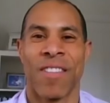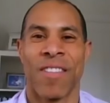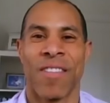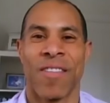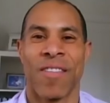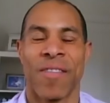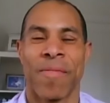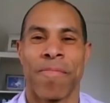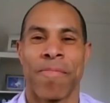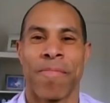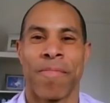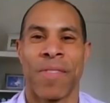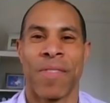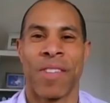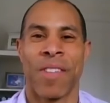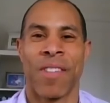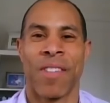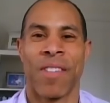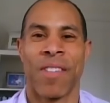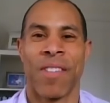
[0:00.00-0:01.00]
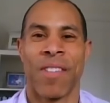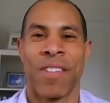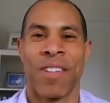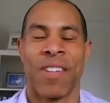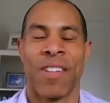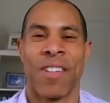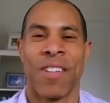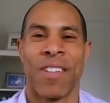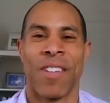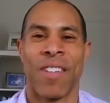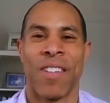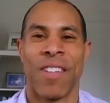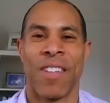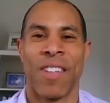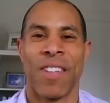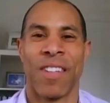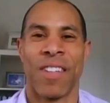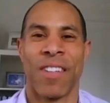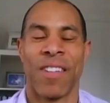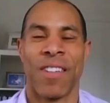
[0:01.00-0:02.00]

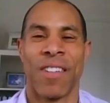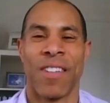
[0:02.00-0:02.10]
No words are spoken by the person on screen.